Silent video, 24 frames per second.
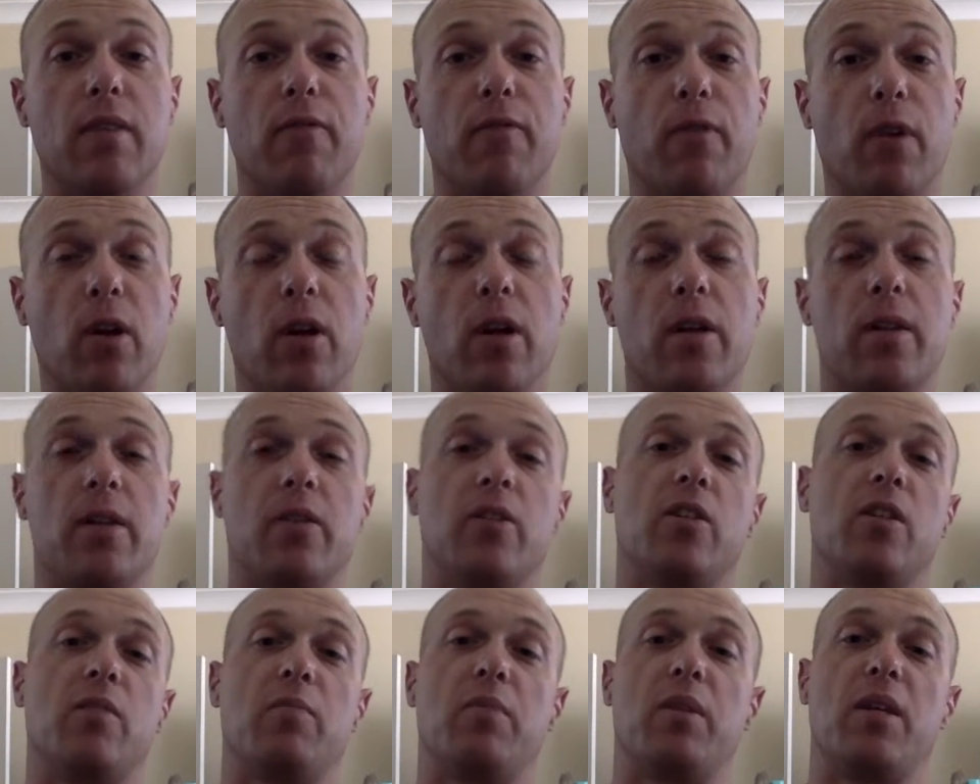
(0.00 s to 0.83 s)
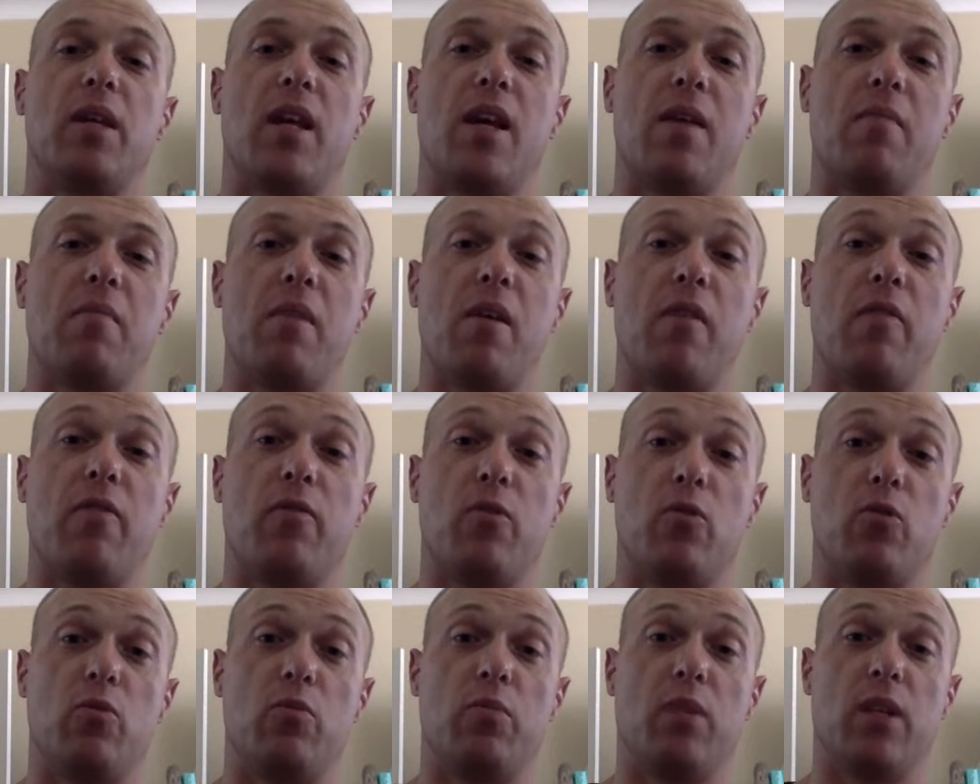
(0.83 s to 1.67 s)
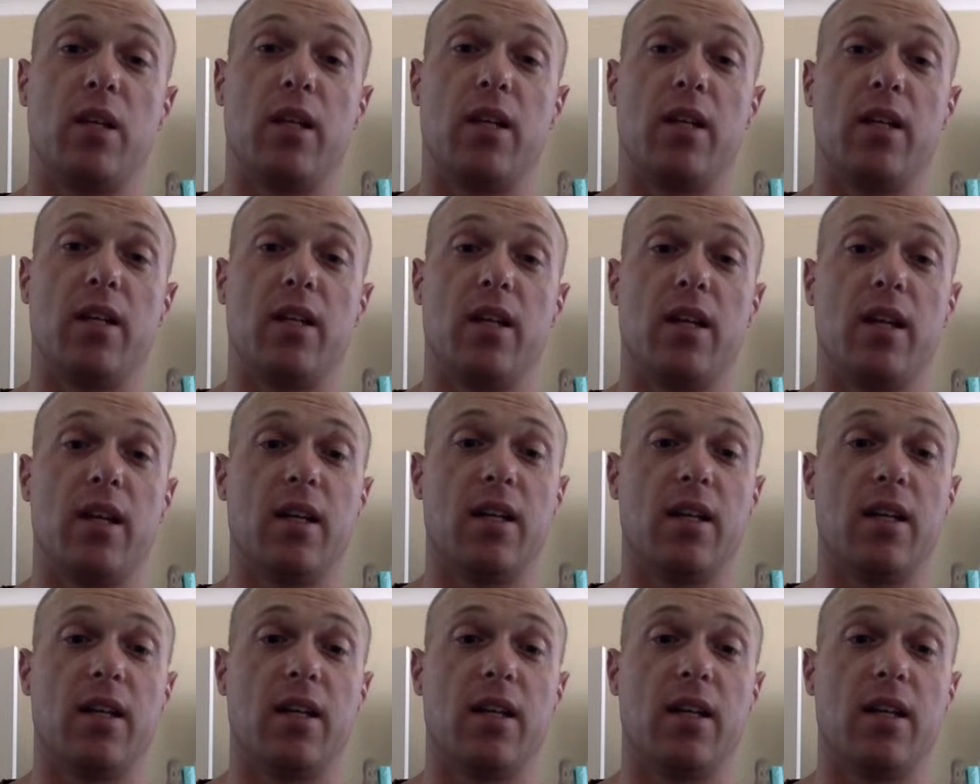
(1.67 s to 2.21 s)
follow the DPM food plan.